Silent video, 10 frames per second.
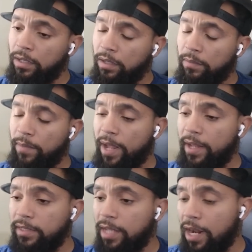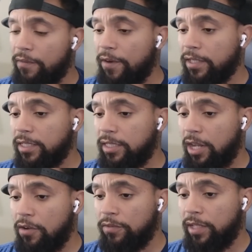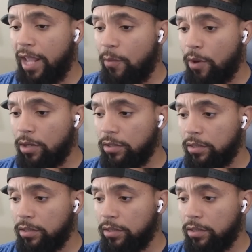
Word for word: Man, he sacrificed himself. Did that work?